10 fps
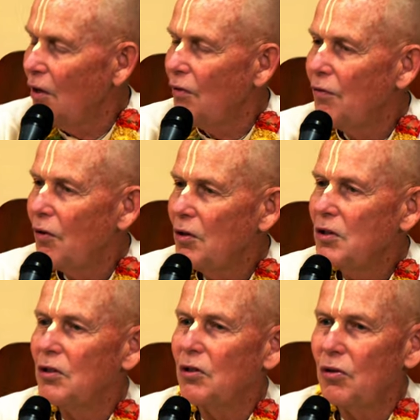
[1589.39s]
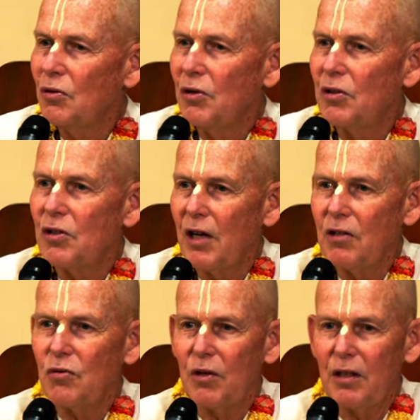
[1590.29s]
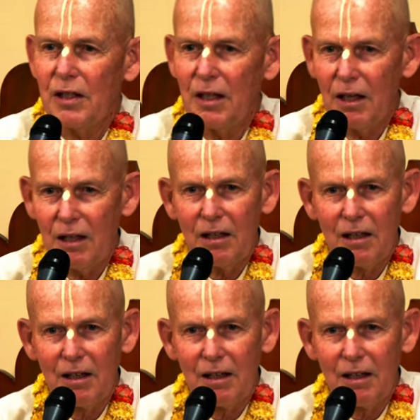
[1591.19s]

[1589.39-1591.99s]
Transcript: first Kurukshetra Leela,